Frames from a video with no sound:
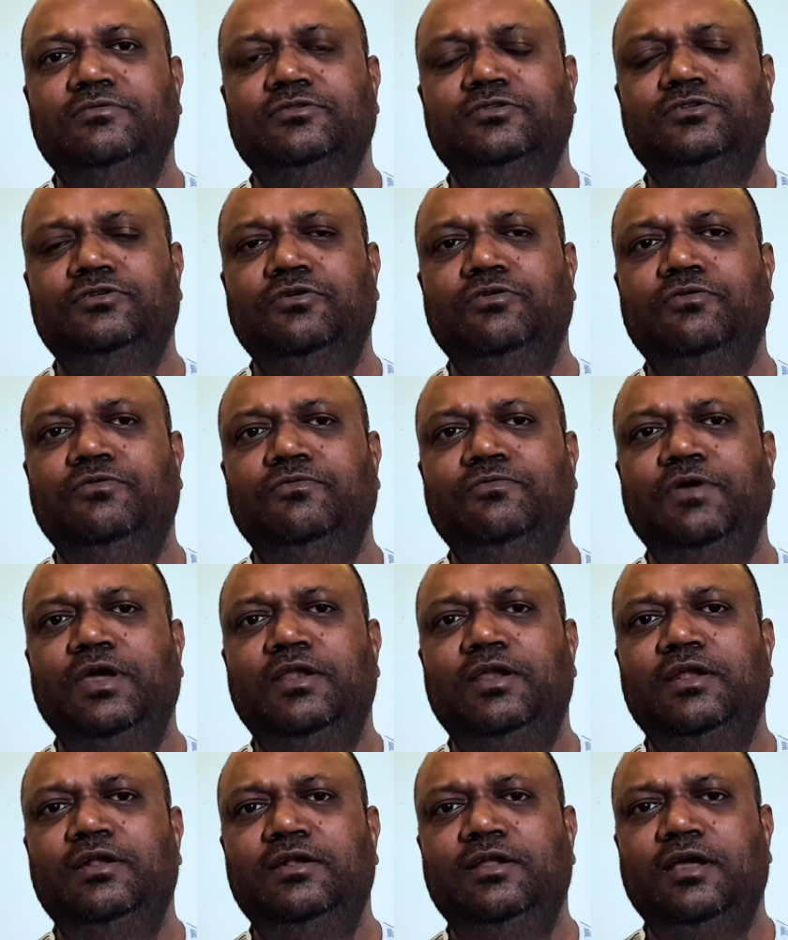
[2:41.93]
so
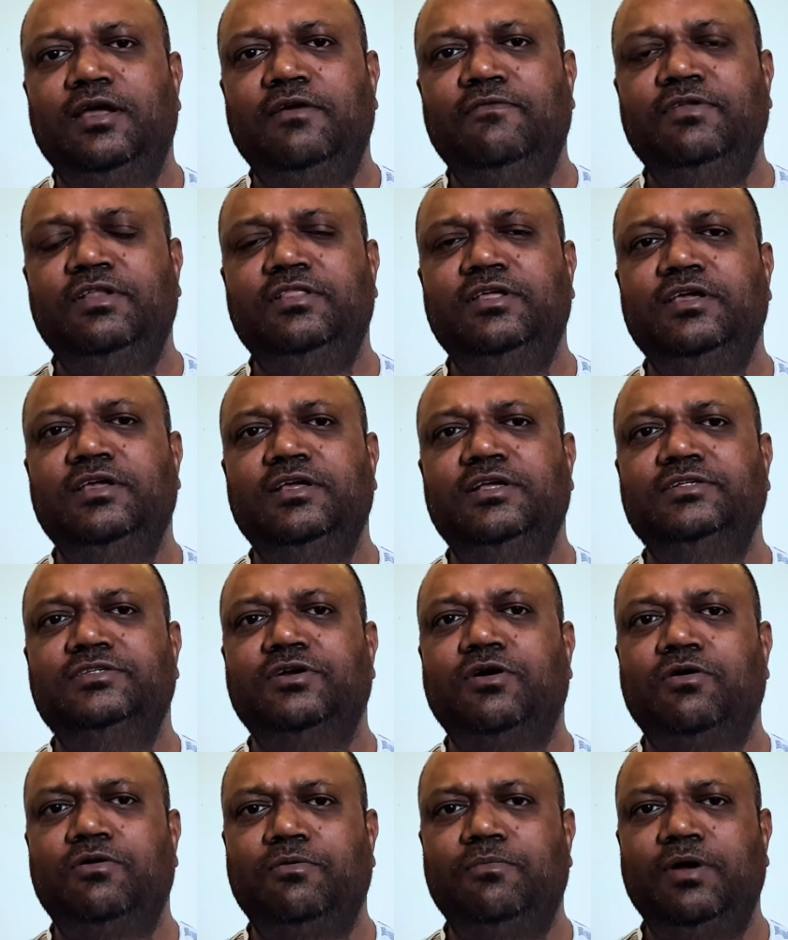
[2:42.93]
wherein everything is
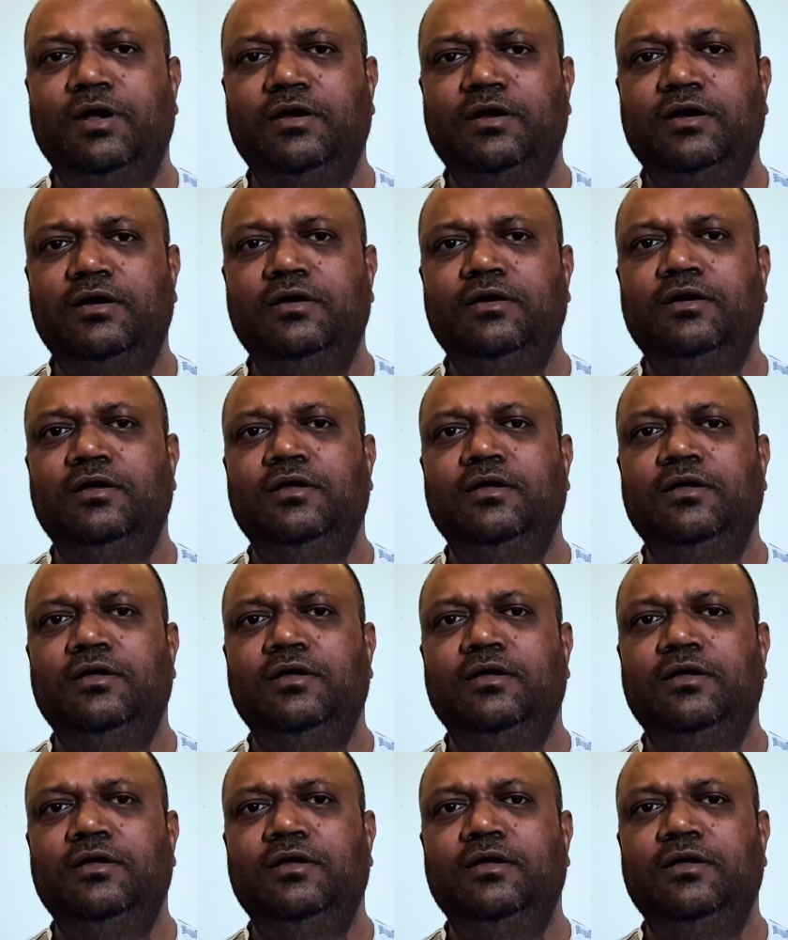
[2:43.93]
automated,